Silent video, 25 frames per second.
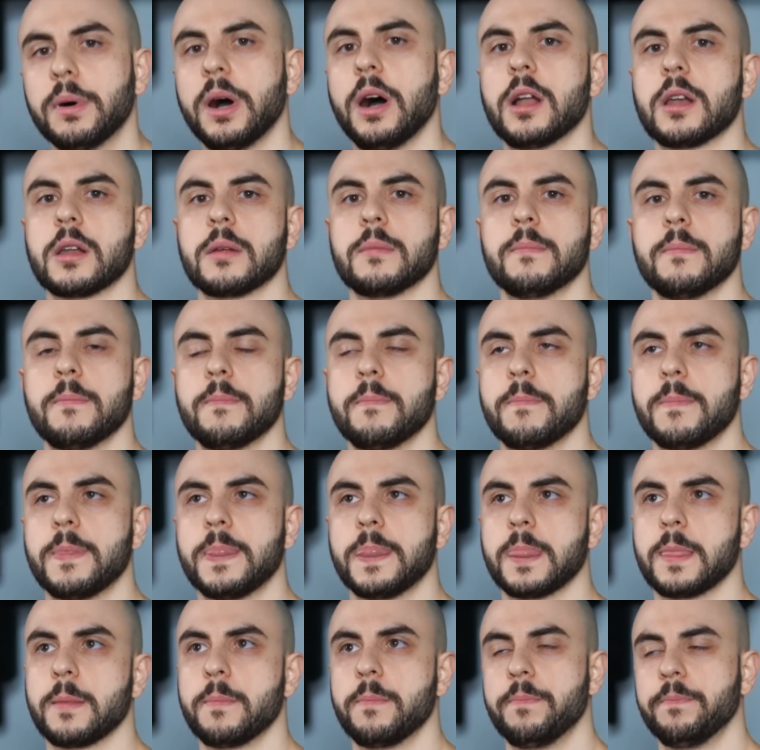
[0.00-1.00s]
bottom,
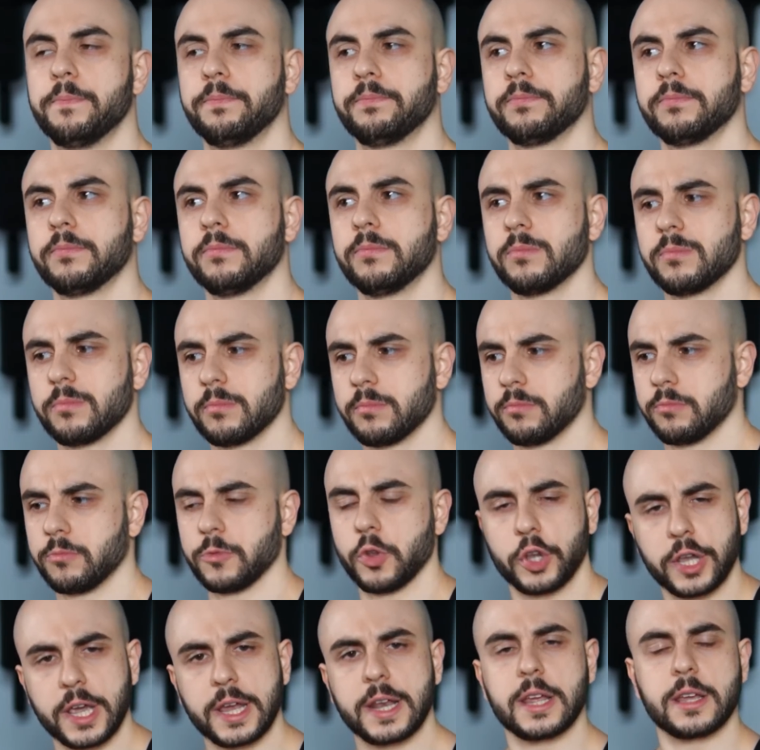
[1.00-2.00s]

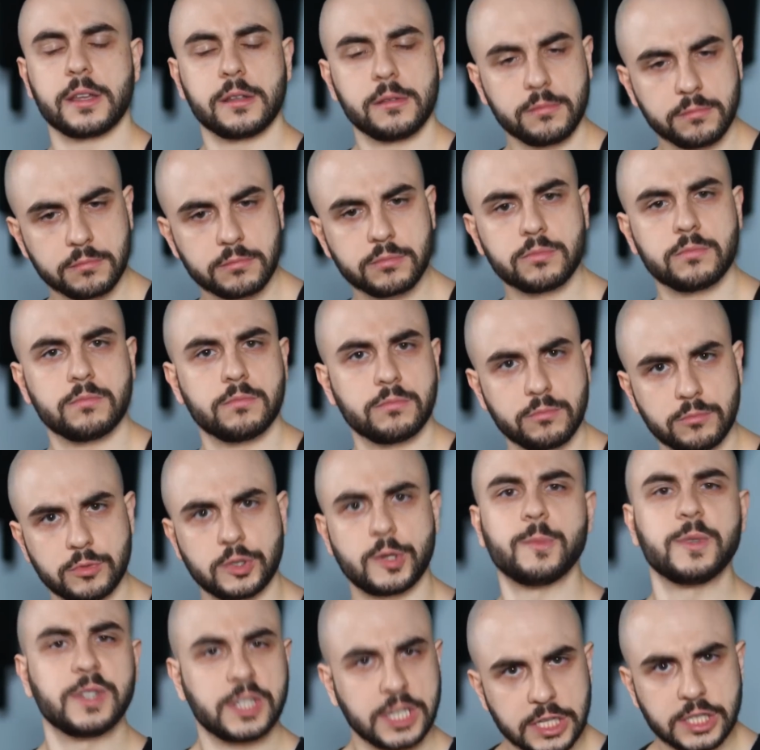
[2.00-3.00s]
you're getting
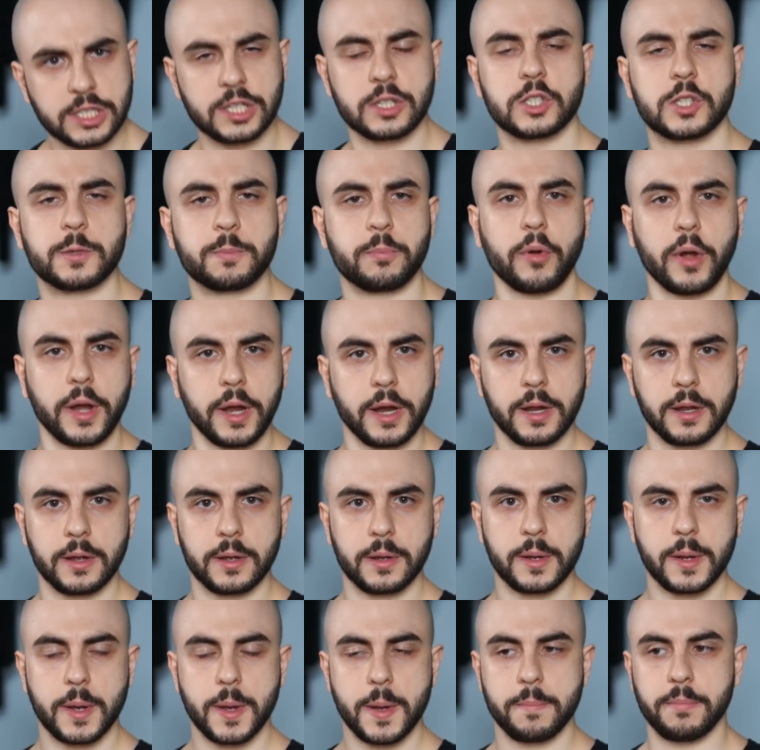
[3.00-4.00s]
some decent spring,
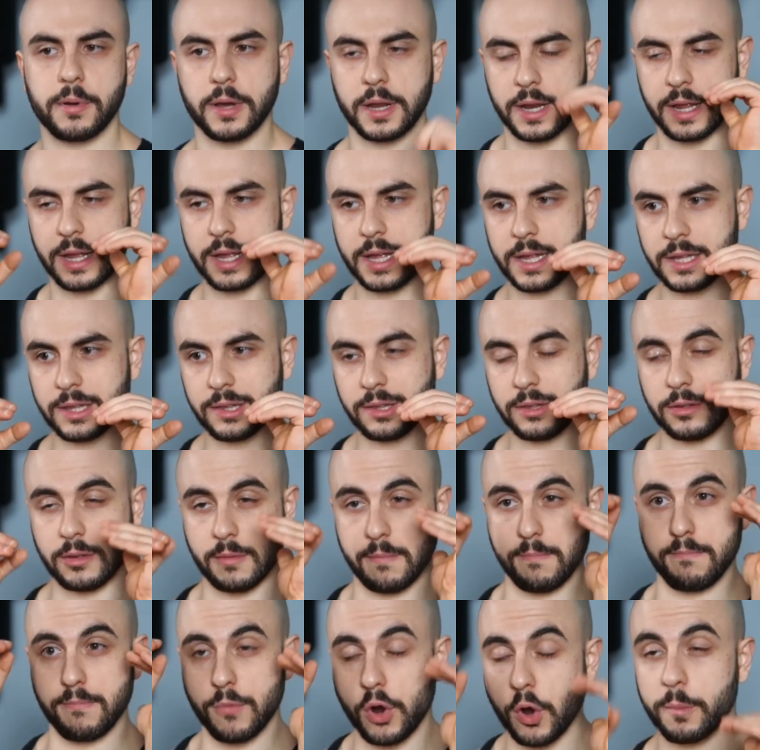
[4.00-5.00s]
but the
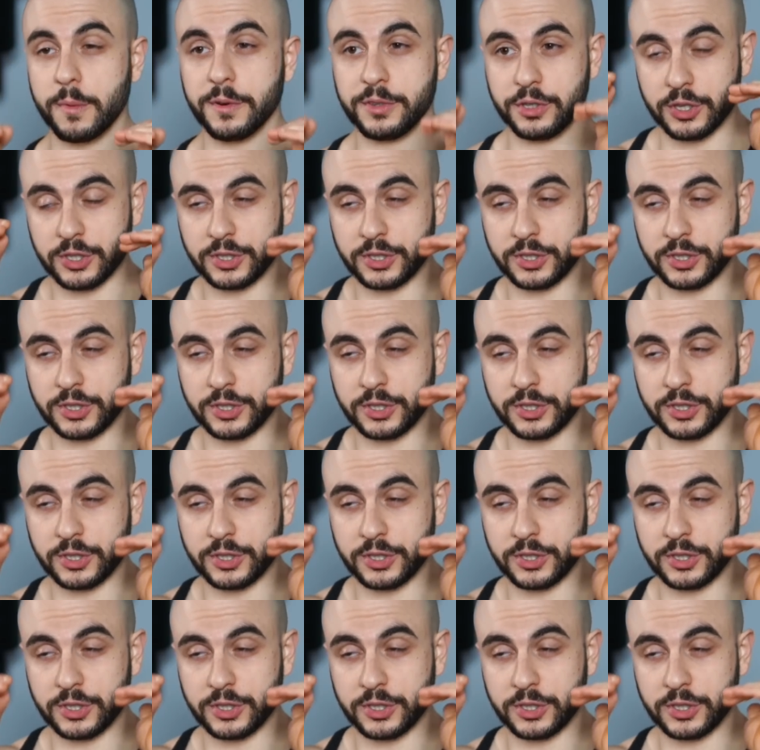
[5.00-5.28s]
moment